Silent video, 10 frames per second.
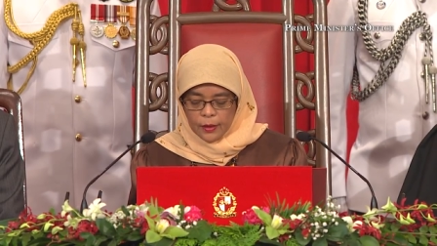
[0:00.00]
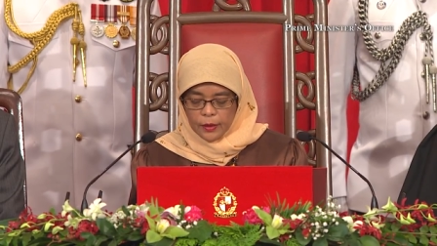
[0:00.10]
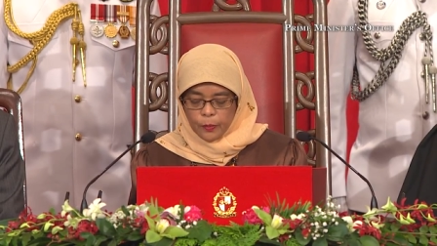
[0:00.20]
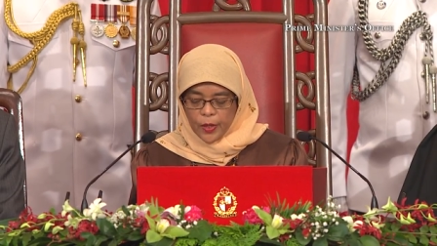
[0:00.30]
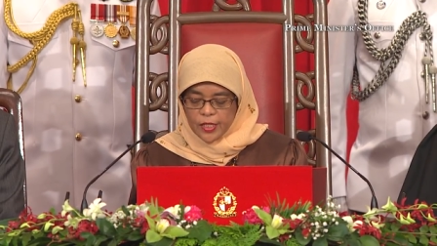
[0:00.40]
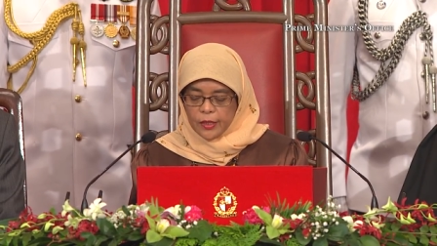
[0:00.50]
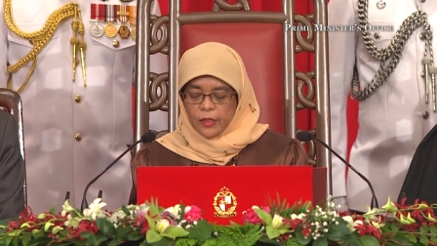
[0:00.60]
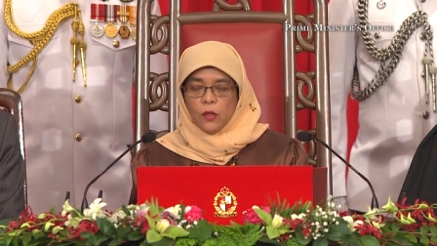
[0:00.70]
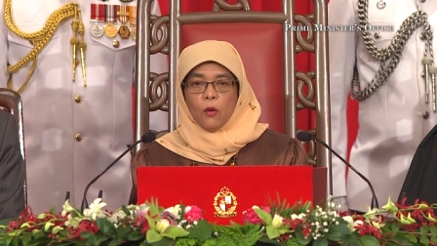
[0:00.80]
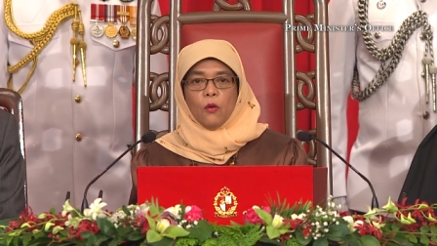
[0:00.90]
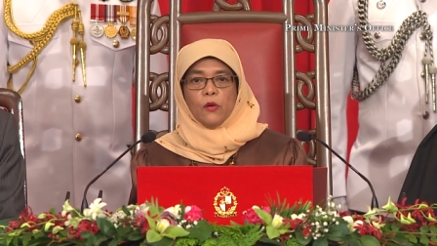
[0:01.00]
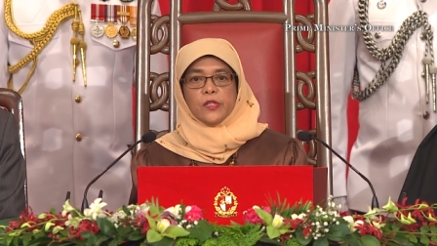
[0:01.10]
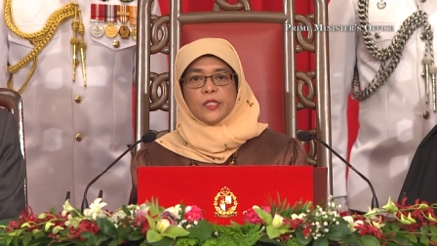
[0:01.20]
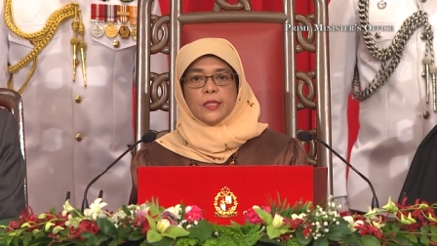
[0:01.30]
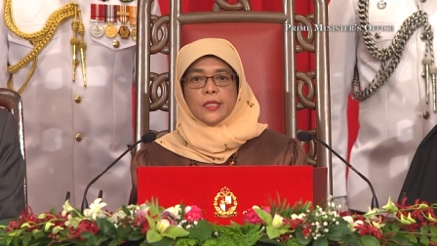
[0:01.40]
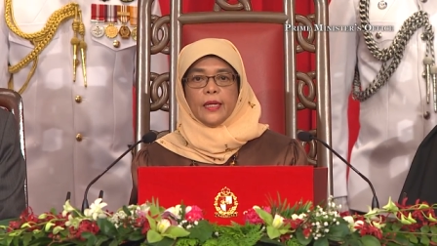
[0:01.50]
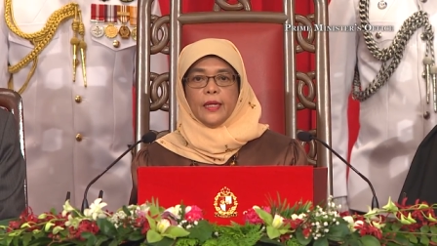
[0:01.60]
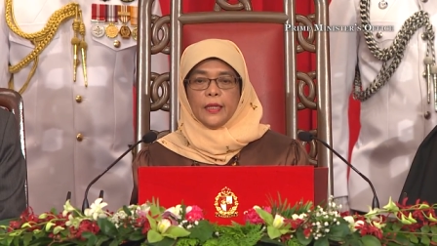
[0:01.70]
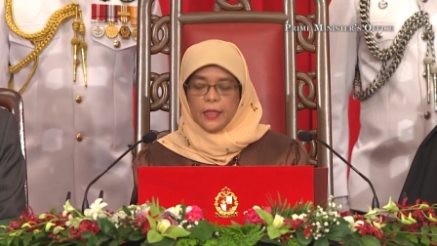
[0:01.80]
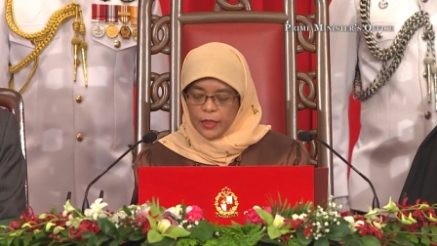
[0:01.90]
The president holds the
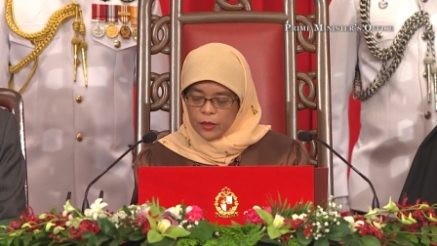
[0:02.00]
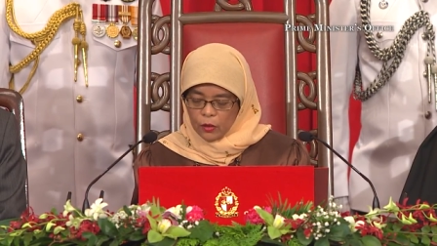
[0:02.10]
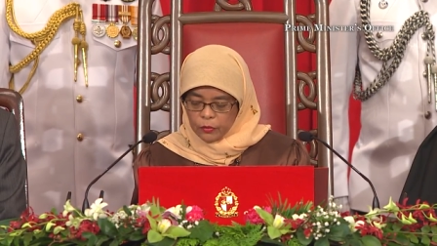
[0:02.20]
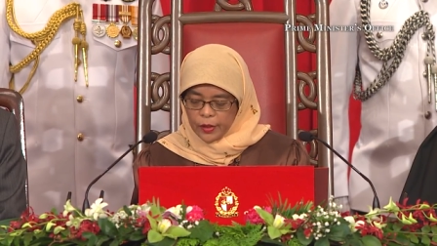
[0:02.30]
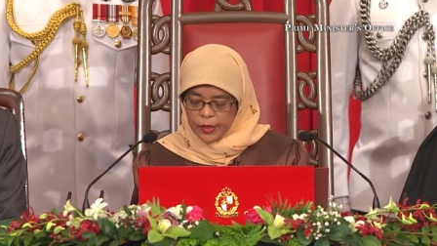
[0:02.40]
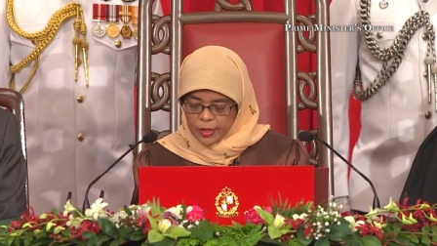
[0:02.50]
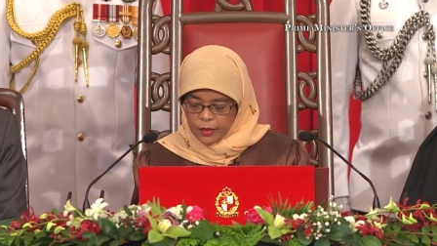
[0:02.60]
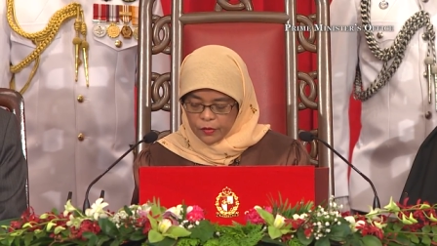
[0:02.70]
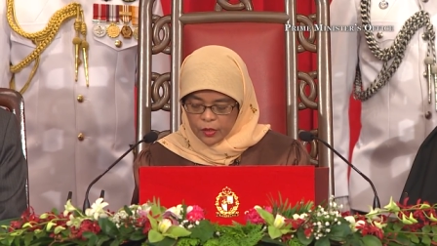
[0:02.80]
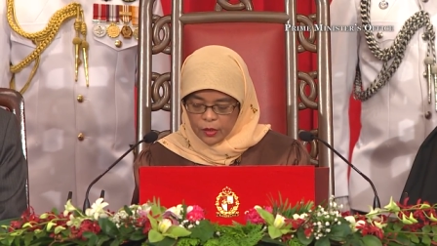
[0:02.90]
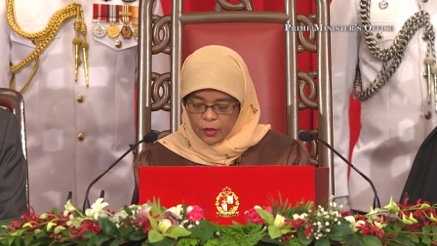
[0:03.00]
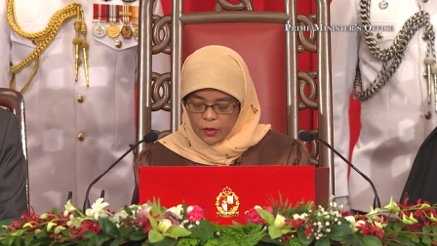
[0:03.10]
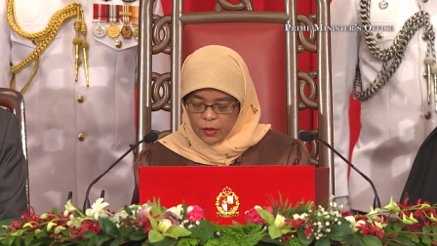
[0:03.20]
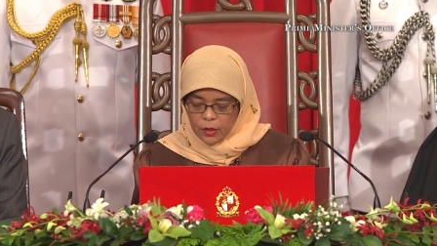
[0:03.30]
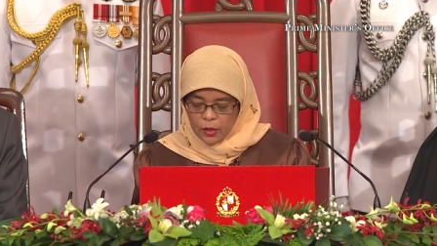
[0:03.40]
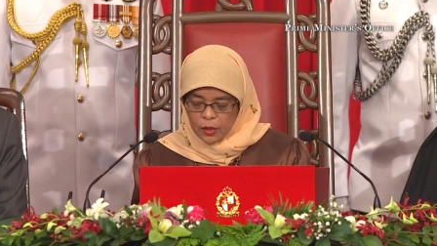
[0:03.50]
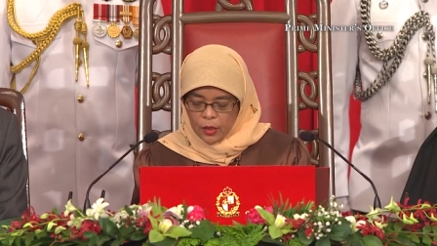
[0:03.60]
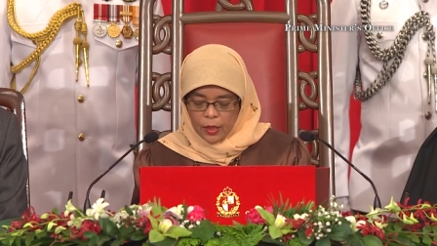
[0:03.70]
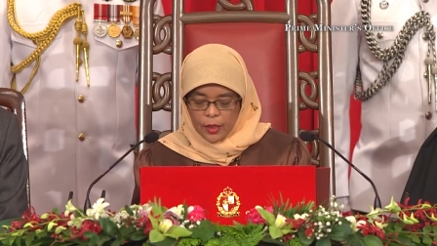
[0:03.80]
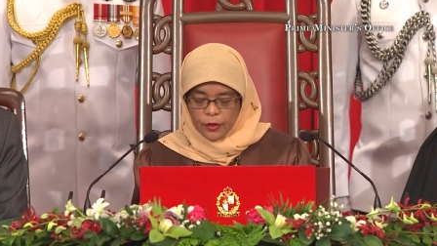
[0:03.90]
second key to our reserves
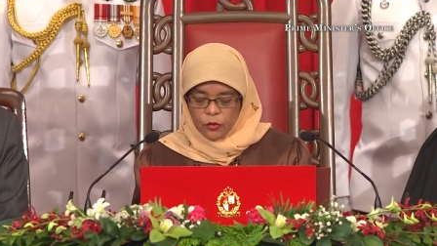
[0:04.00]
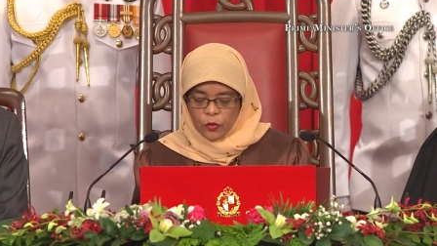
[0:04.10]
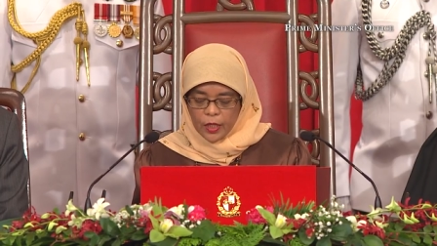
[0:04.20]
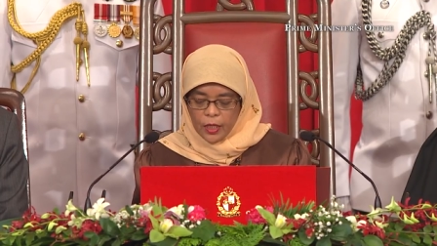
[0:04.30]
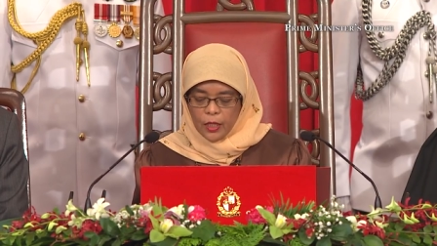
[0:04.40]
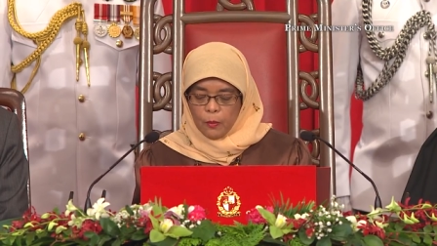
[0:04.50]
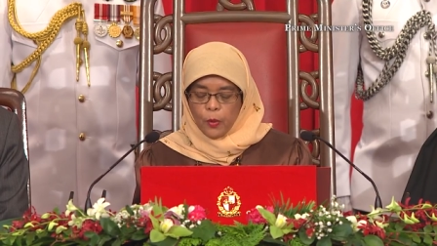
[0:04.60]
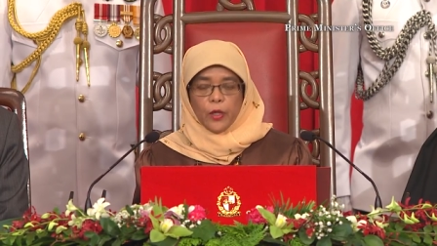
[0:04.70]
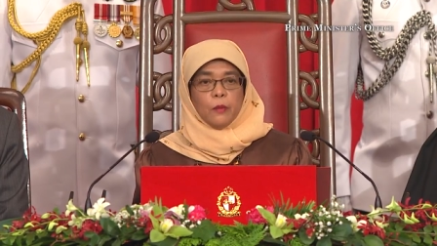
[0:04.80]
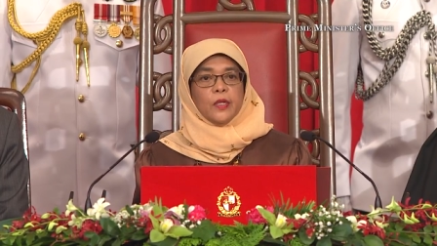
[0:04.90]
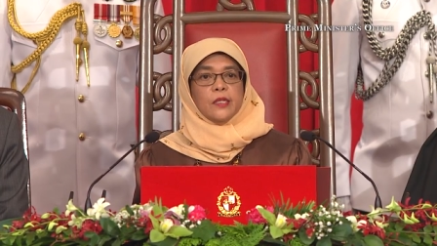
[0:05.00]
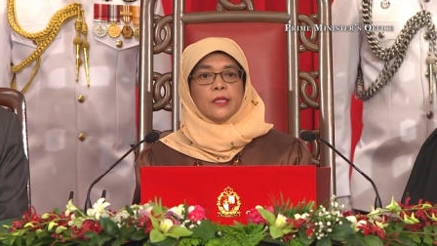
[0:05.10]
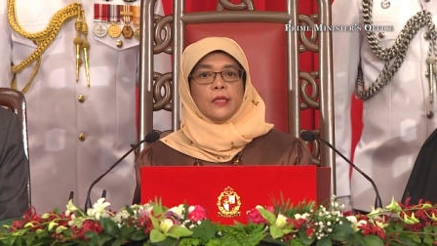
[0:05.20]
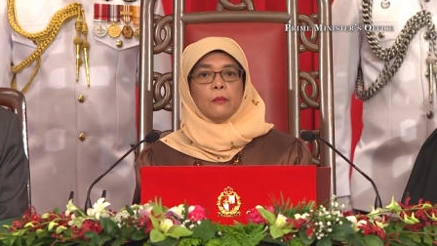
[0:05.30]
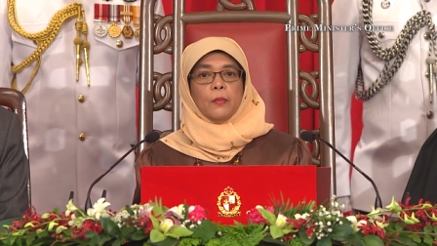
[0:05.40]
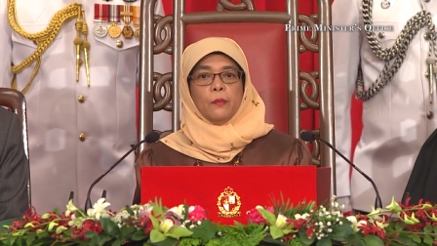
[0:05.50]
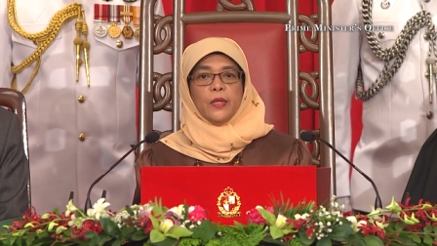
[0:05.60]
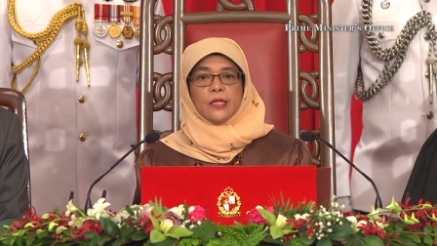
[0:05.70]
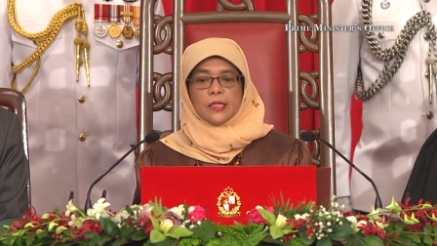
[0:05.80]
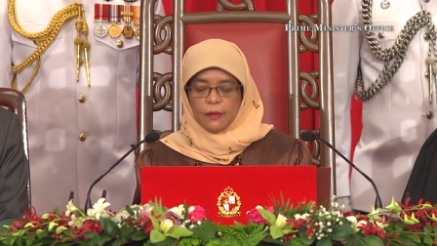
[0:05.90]
and to key appointments in the
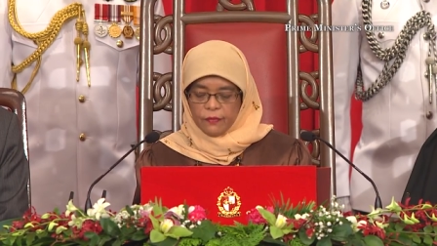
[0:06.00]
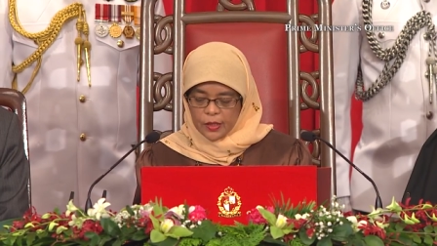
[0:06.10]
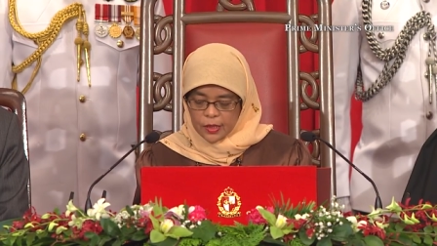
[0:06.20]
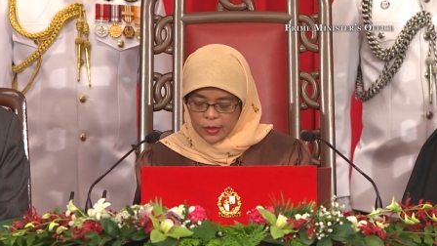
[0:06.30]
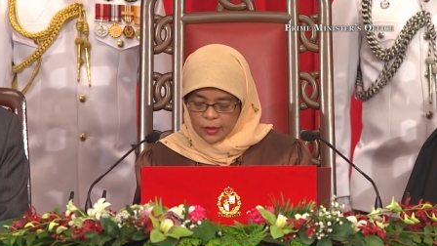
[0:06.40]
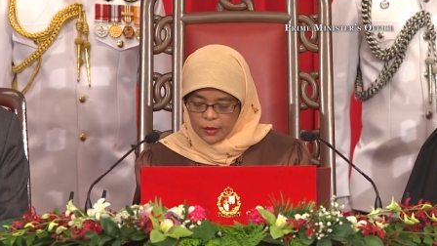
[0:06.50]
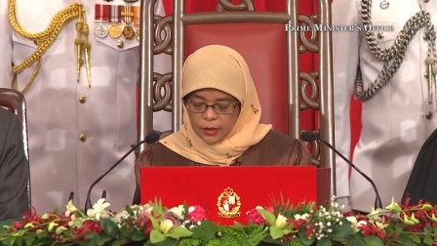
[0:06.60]
public service.